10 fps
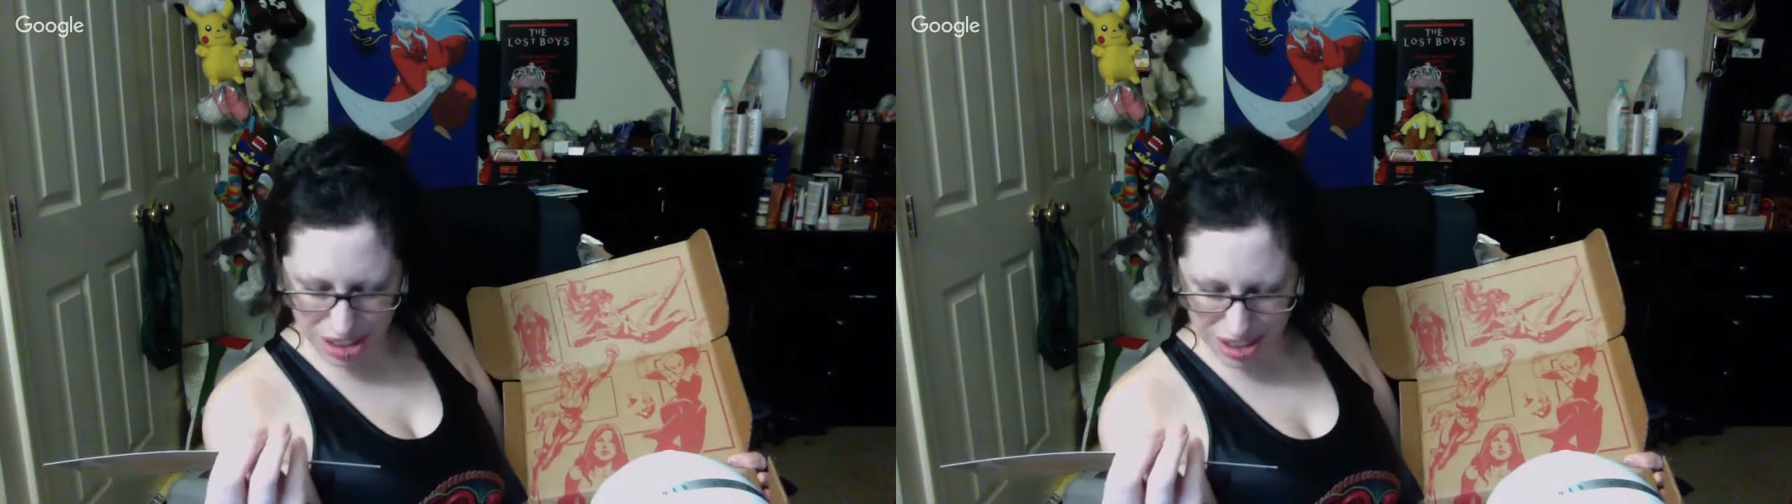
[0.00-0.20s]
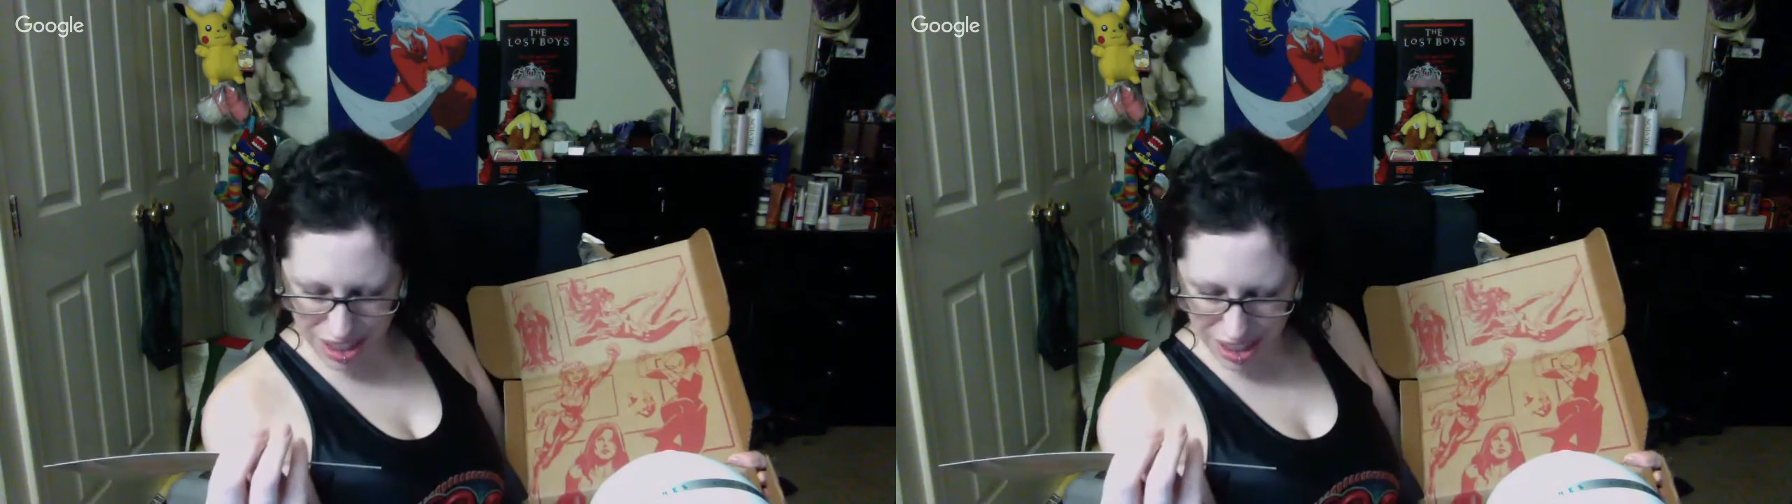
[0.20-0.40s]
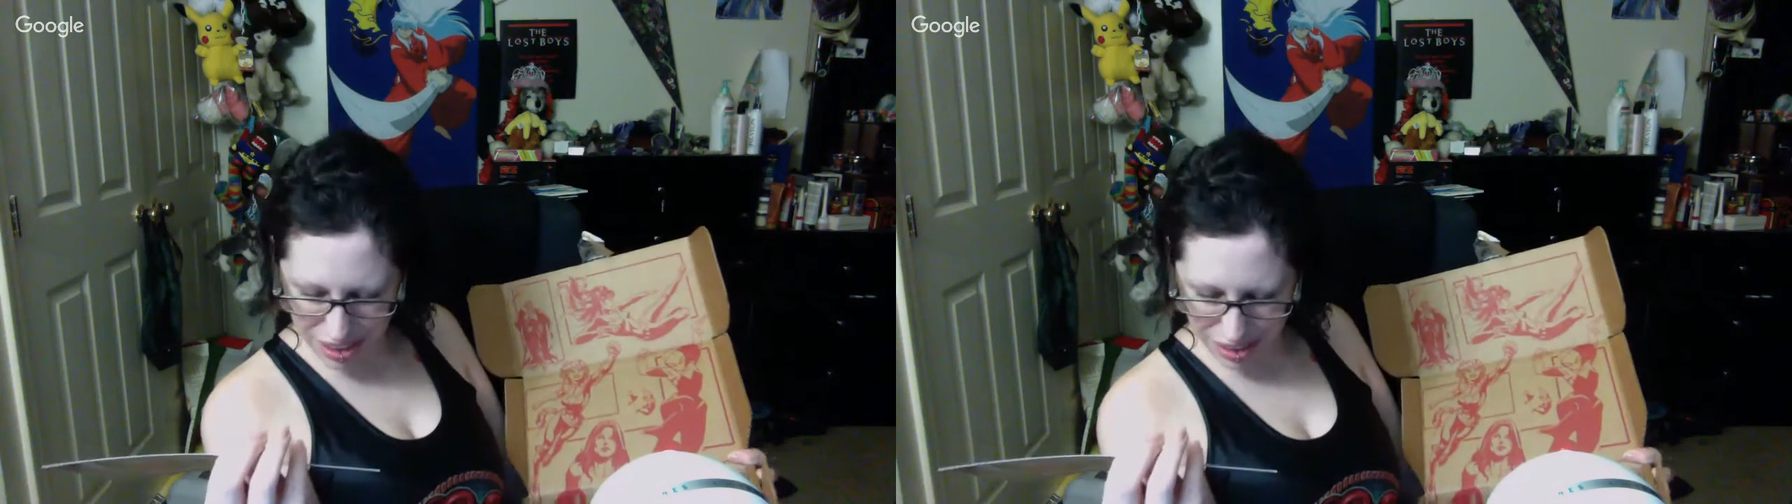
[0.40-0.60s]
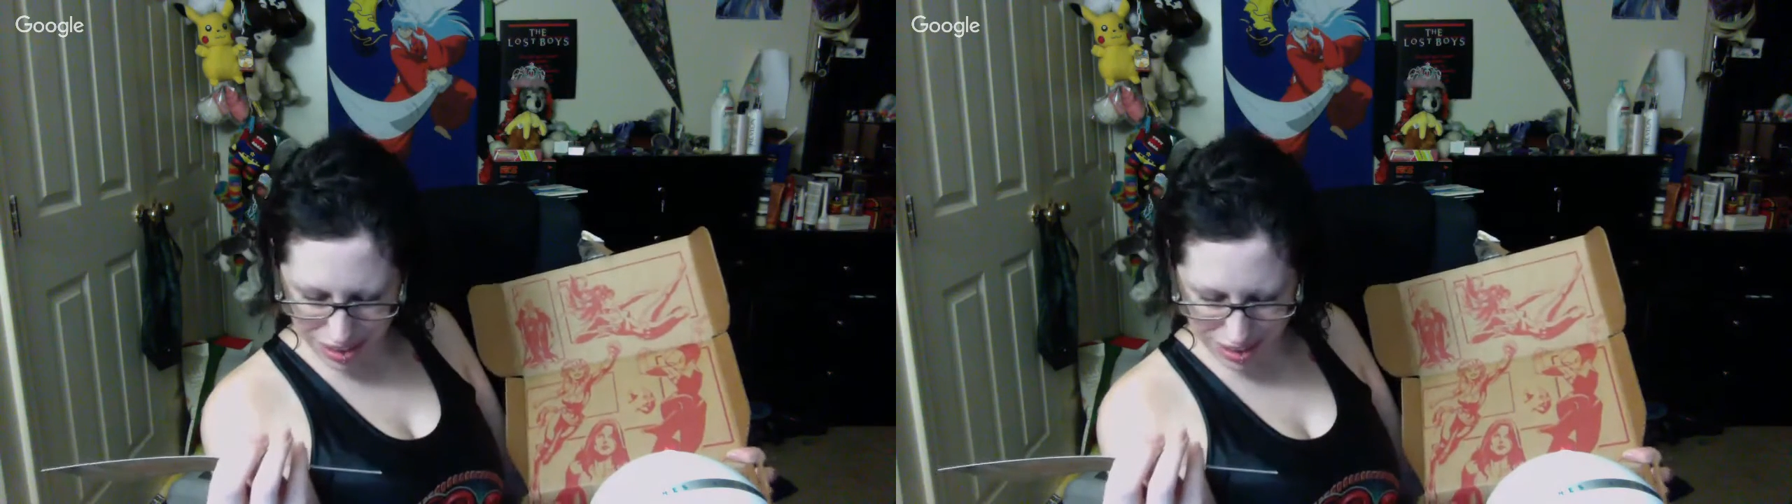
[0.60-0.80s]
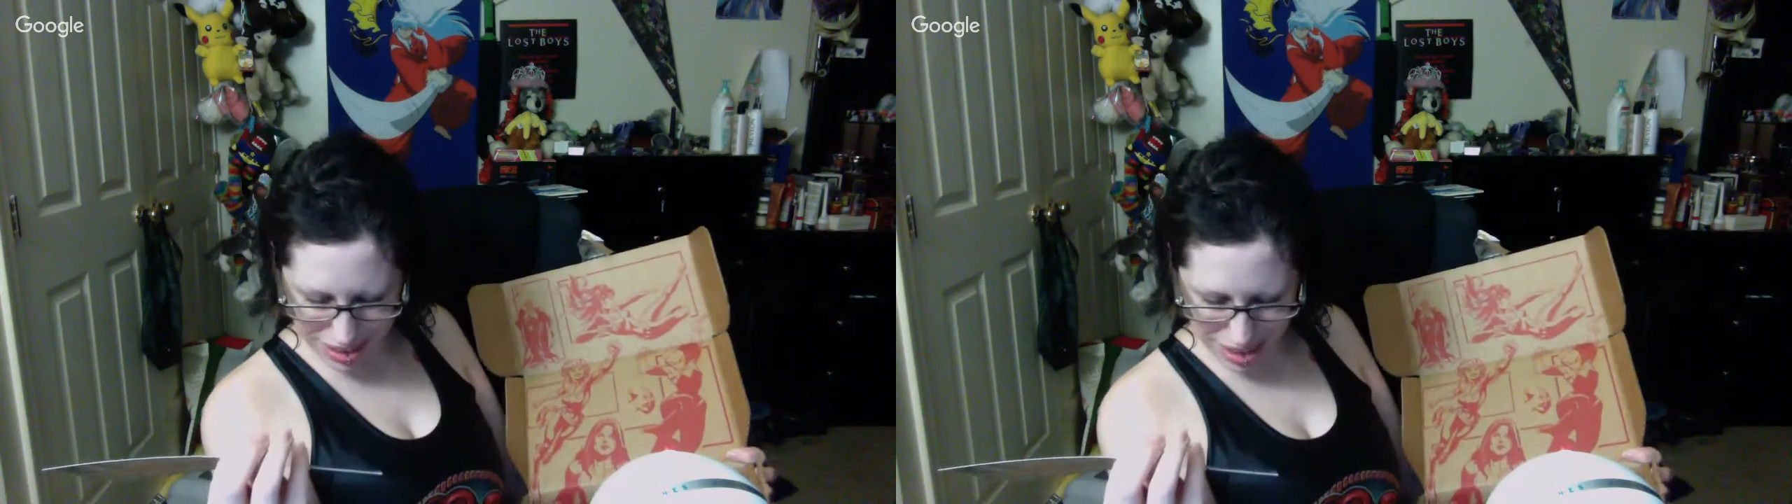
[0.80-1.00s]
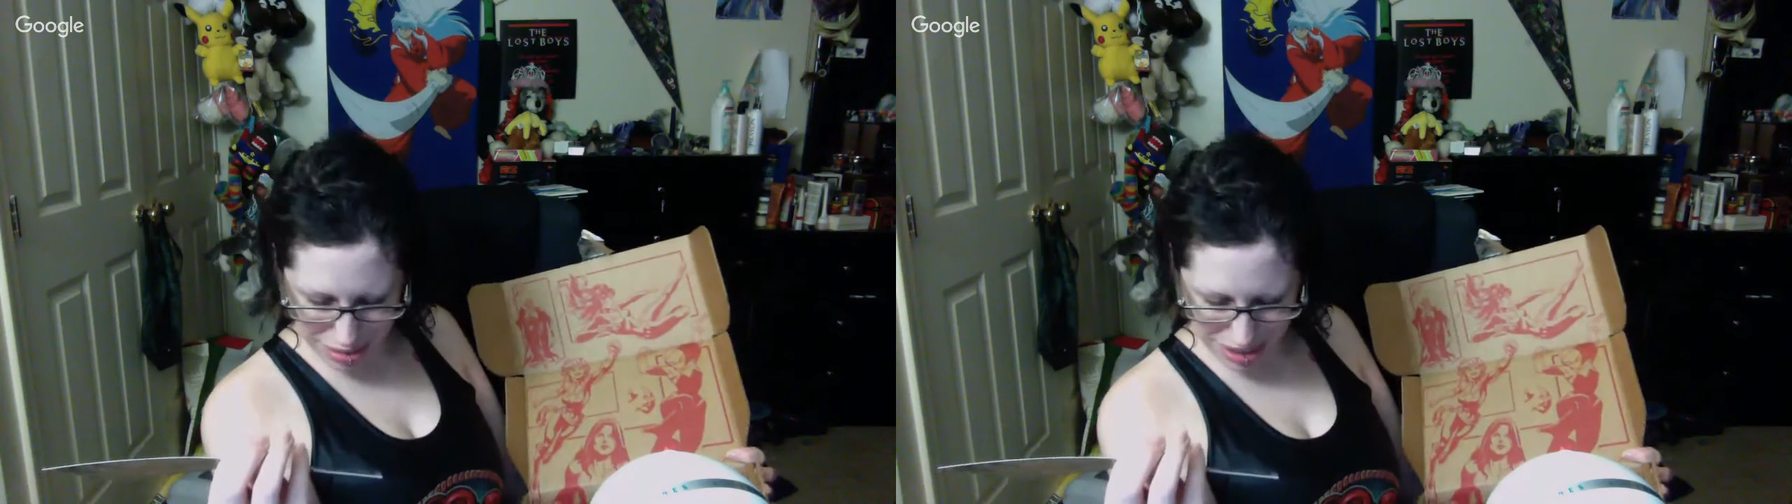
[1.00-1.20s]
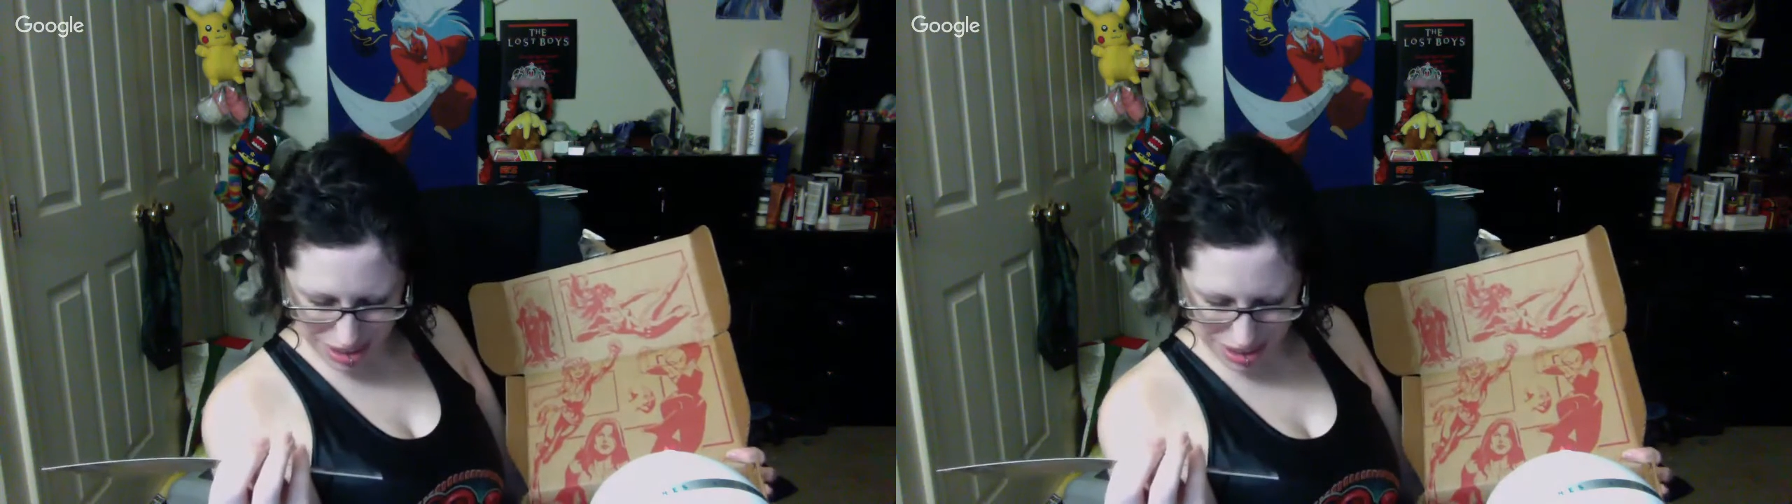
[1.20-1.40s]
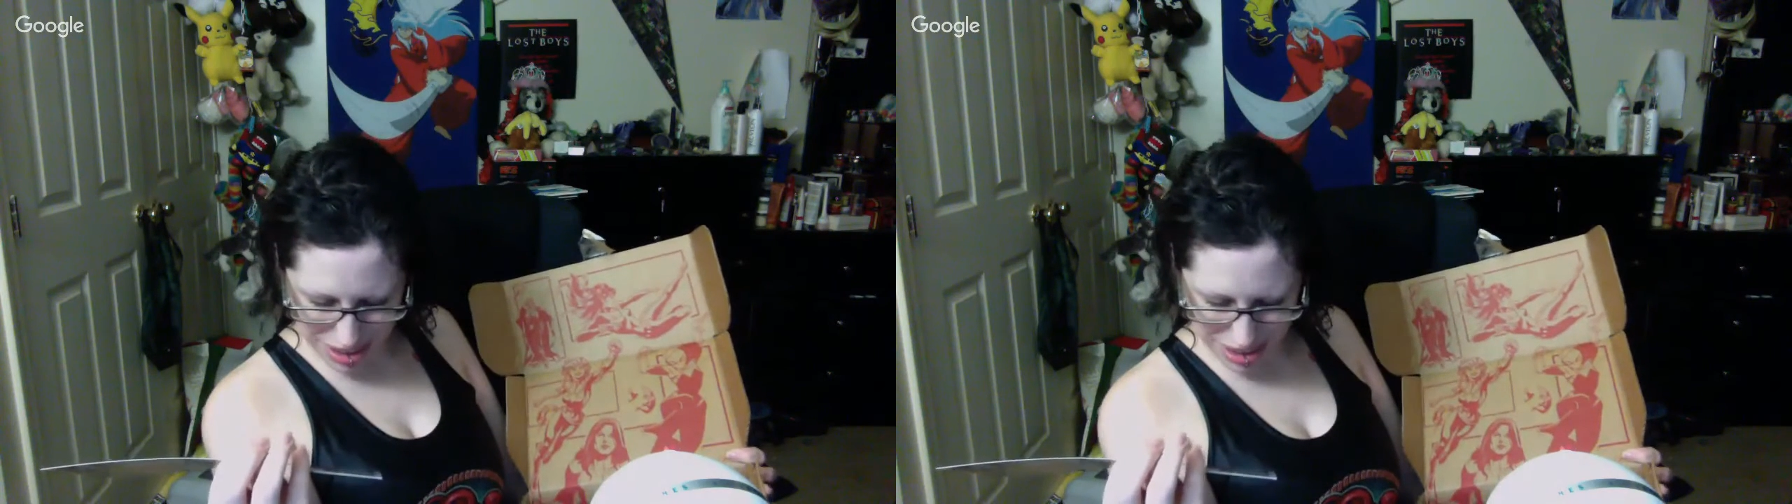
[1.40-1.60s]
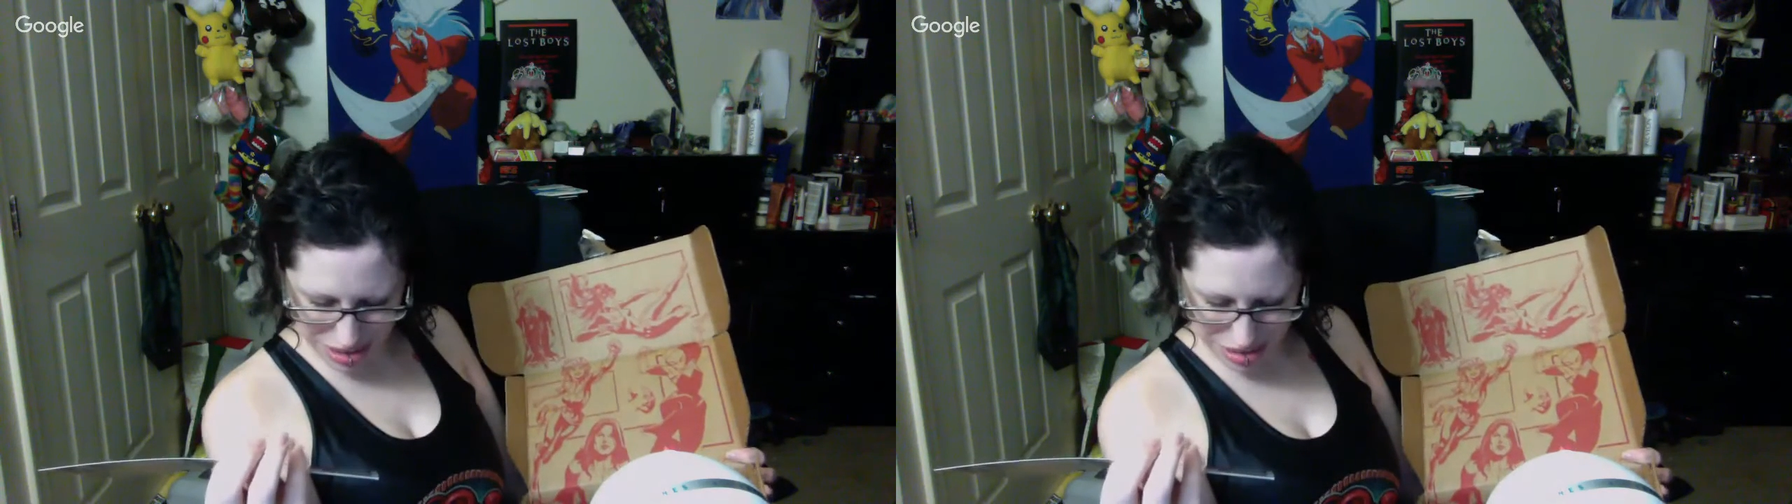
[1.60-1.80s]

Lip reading: concepts, and